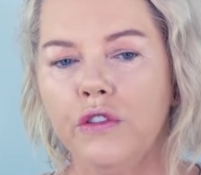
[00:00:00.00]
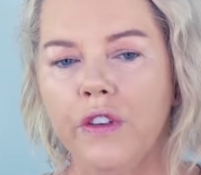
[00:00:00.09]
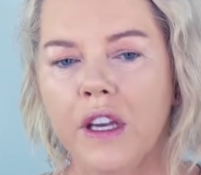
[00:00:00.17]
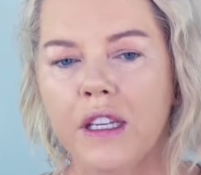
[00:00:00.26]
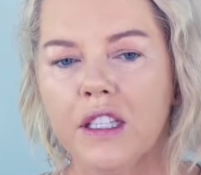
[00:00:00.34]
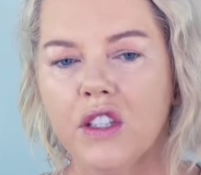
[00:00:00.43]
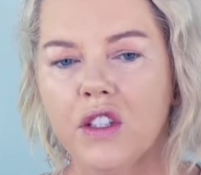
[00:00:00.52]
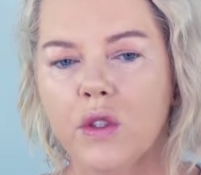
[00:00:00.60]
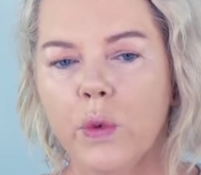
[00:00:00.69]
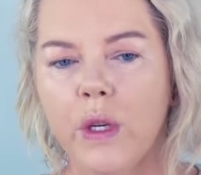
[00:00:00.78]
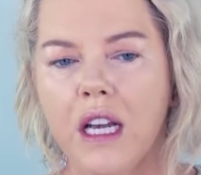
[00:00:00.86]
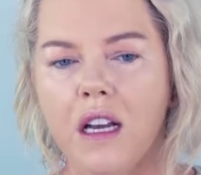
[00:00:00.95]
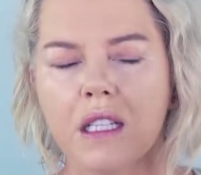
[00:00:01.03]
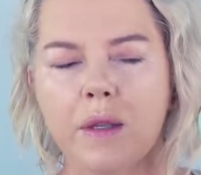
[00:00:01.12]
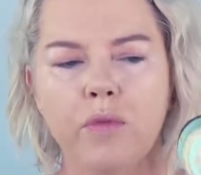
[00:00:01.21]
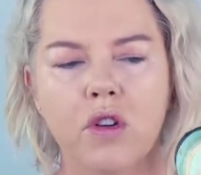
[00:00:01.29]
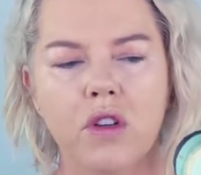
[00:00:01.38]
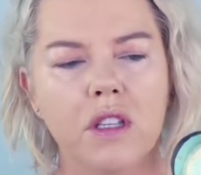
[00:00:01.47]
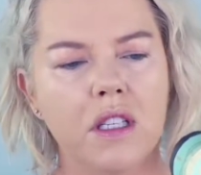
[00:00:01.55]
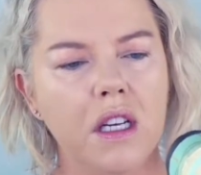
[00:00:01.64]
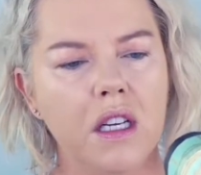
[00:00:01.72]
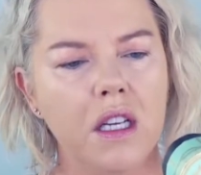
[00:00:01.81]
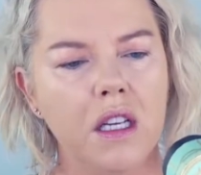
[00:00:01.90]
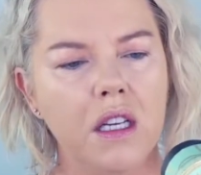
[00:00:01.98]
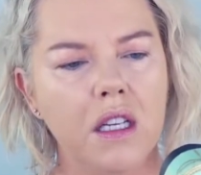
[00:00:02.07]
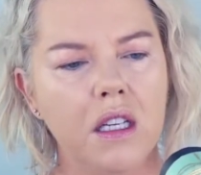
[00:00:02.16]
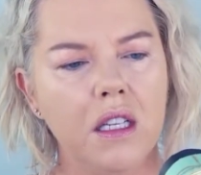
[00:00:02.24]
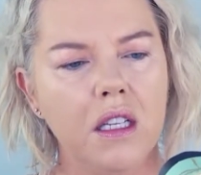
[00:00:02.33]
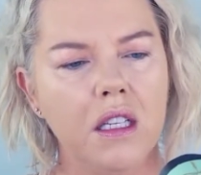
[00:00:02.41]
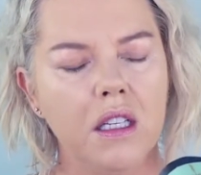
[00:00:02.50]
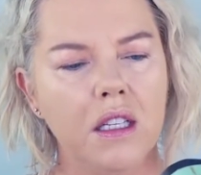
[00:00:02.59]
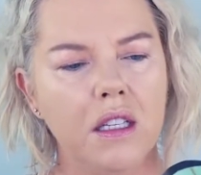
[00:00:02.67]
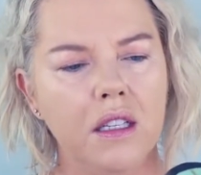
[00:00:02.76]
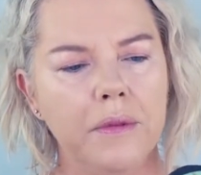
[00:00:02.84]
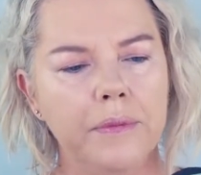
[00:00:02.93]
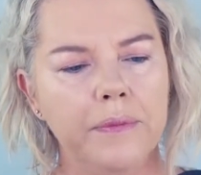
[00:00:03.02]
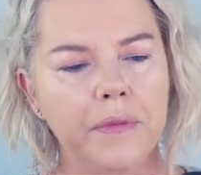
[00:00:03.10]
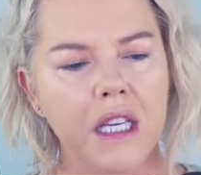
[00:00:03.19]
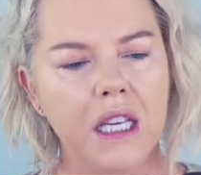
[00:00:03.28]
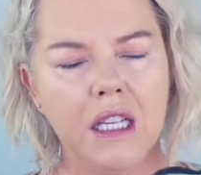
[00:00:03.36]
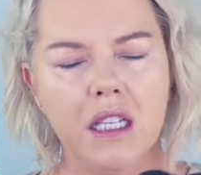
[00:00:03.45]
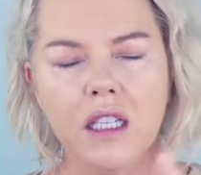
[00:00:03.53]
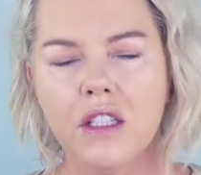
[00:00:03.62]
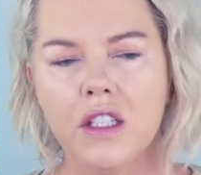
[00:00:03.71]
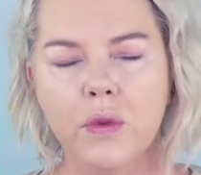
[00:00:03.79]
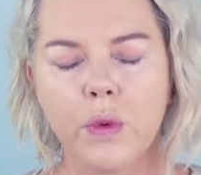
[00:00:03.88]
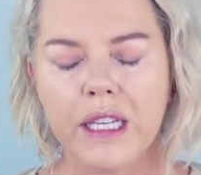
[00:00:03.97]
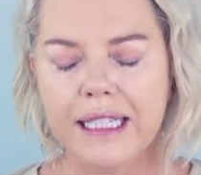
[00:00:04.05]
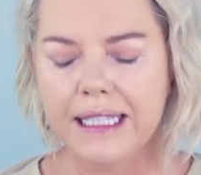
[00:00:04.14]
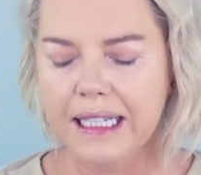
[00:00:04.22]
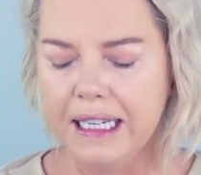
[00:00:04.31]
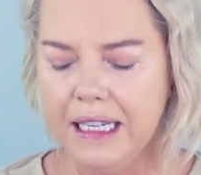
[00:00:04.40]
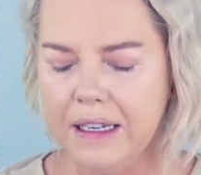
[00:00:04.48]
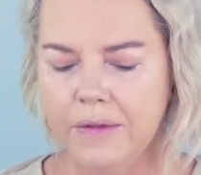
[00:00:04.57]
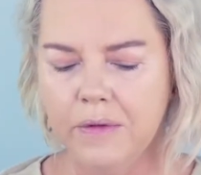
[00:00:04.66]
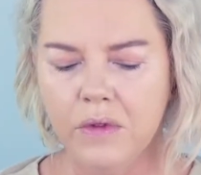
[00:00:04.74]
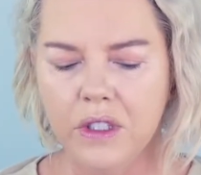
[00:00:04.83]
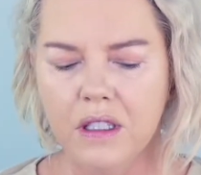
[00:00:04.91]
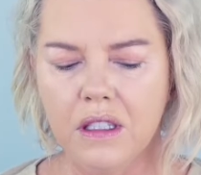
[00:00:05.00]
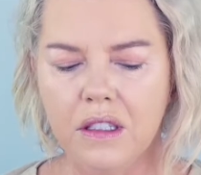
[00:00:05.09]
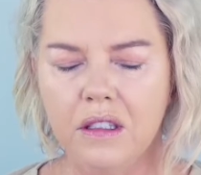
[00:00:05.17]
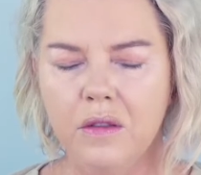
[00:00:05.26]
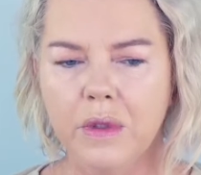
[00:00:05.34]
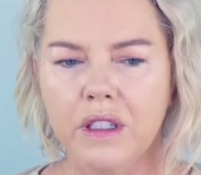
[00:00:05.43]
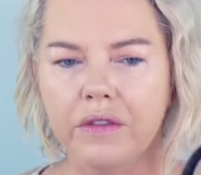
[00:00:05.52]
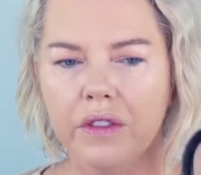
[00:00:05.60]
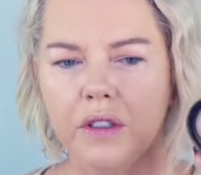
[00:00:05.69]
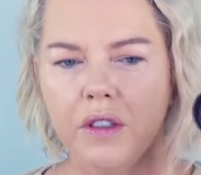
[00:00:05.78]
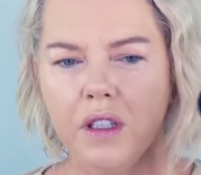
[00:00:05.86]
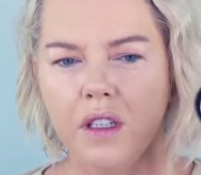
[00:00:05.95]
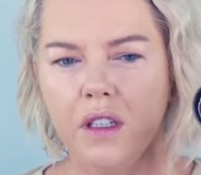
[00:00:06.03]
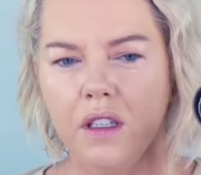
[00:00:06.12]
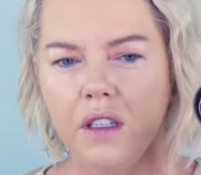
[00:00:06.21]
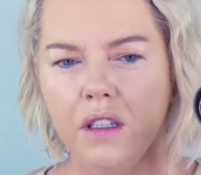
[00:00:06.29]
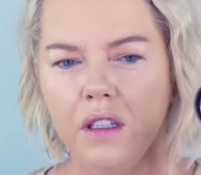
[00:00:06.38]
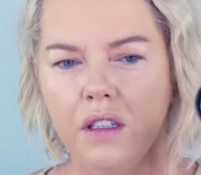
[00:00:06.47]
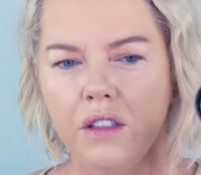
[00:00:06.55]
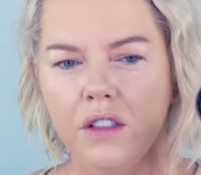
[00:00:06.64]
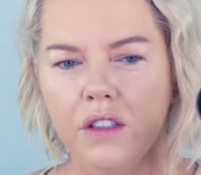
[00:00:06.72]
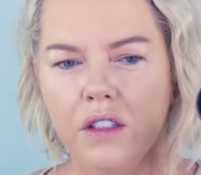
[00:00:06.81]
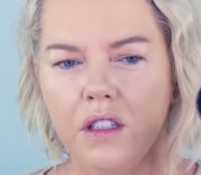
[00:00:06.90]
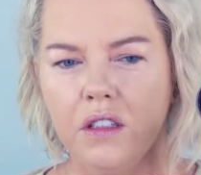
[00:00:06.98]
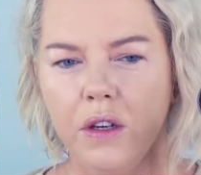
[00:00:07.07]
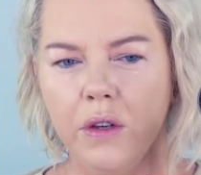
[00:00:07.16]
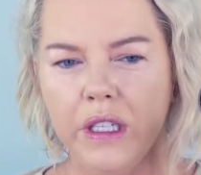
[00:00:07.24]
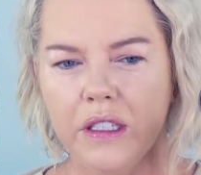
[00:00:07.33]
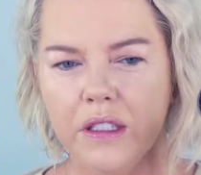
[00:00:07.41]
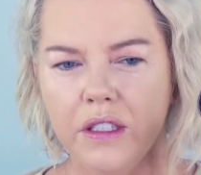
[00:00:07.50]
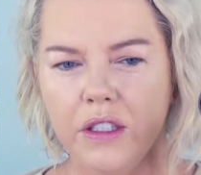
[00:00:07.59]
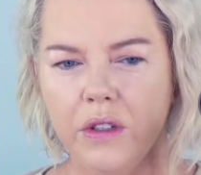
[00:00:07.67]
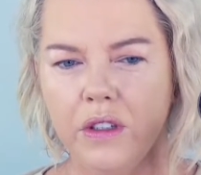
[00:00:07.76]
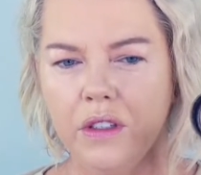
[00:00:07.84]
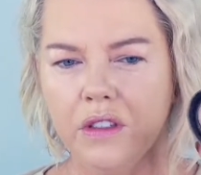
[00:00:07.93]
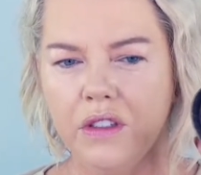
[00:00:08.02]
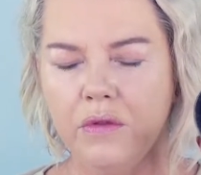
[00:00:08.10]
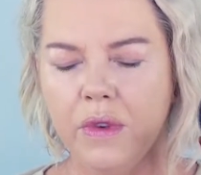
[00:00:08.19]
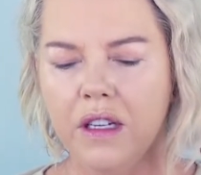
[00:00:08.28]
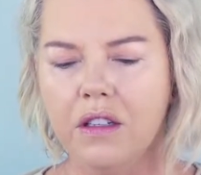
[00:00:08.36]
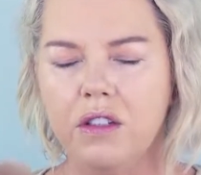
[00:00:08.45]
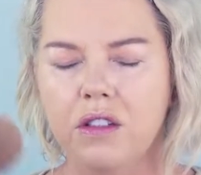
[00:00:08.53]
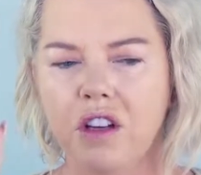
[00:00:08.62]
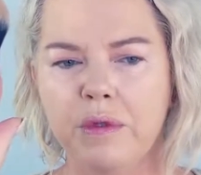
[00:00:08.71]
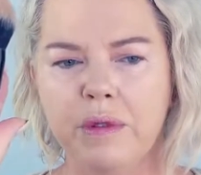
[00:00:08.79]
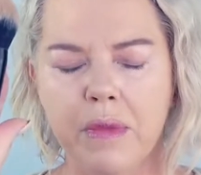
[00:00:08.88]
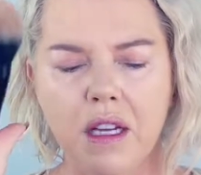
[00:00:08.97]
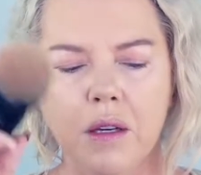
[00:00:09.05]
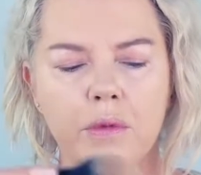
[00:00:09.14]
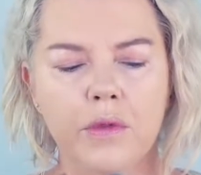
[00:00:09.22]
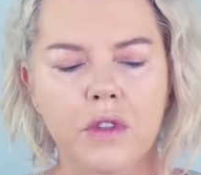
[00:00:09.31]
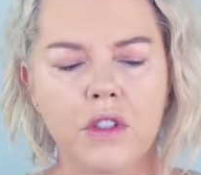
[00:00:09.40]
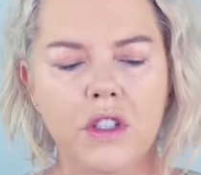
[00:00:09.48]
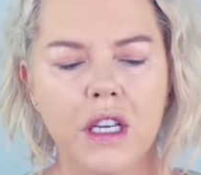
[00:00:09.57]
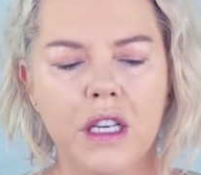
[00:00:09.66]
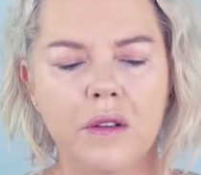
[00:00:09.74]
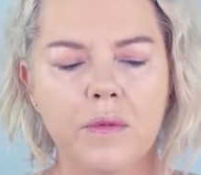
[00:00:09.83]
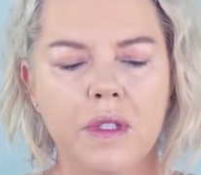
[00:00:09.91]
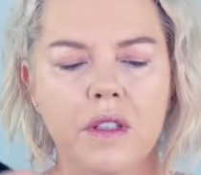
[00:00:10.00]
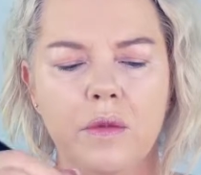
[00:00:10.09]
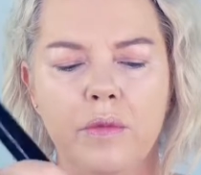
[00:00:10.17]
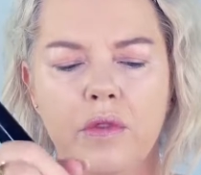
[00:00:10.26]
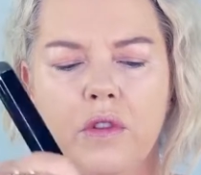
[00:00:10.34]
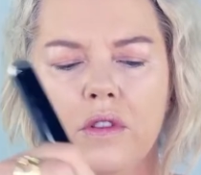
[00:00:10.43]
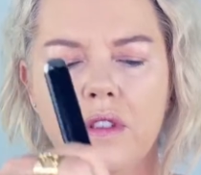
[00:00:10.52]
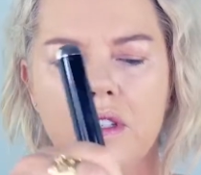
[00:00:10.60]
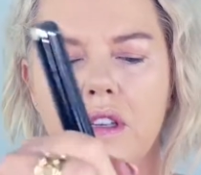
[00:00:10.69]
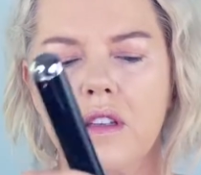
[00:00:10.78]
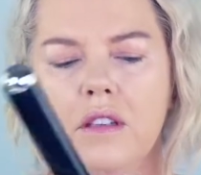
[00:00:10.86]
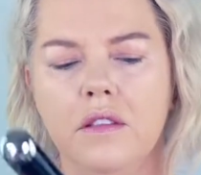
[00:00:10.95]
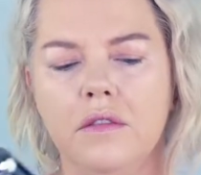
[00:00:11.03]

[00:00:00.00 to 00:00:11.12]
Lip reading: Faced Sweethearts bronzer in Sweet Tea, which is a little bit of a glowiness to it, not too much, on my Marc Jacobs the bronzer.